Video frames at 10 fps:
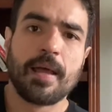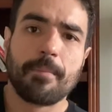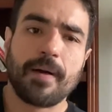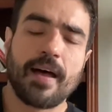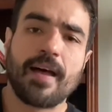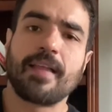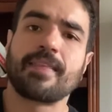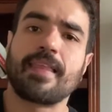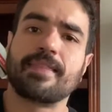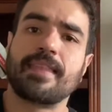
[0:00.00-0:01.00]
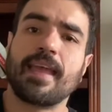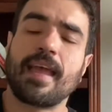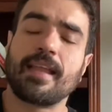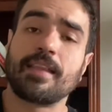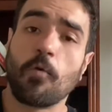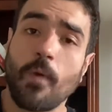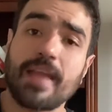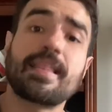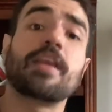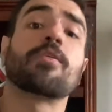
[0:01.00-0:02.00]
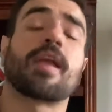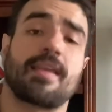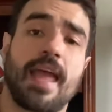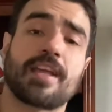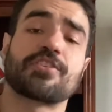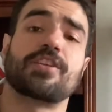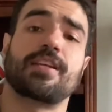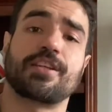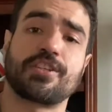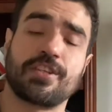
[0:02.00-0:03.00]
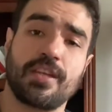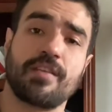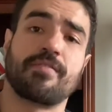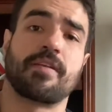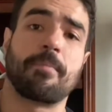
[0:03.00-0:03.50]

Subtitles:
But the way that you can actually achieve a